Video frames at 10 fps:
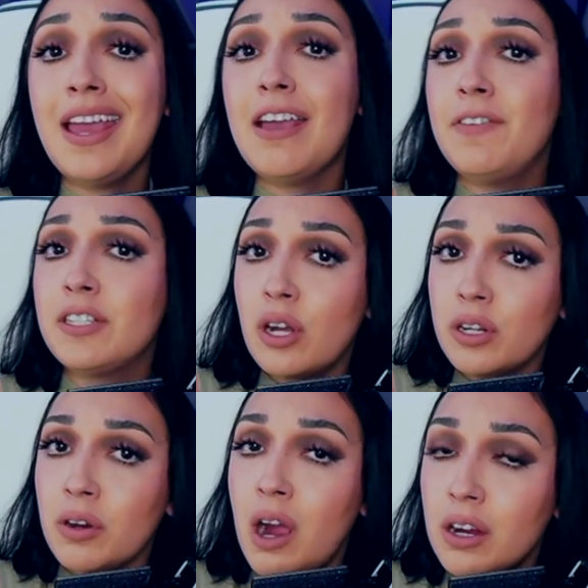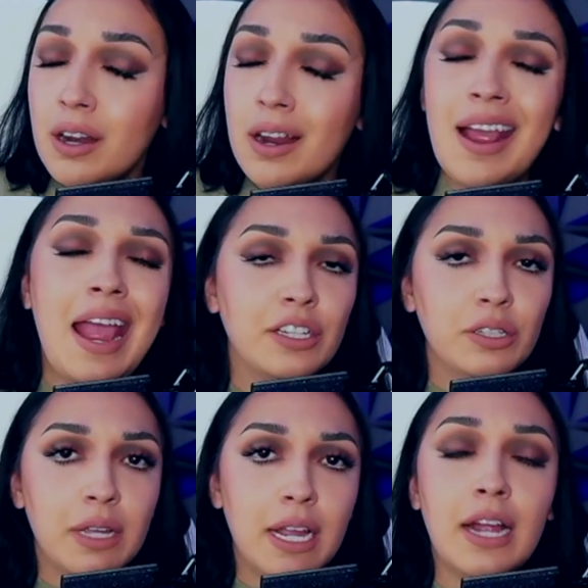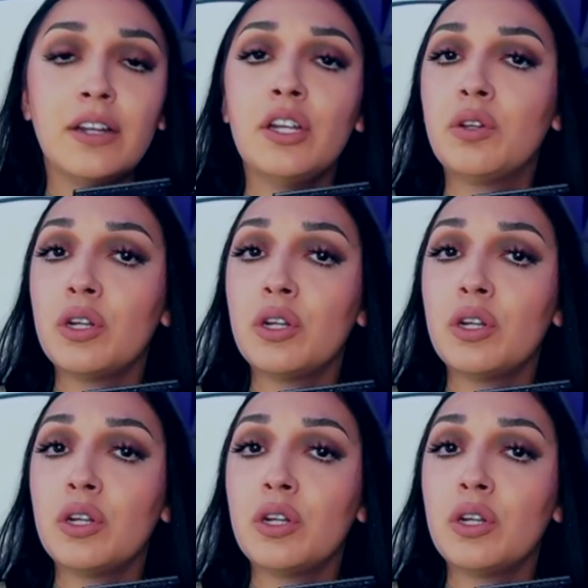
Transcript: If it's on your heart, and you can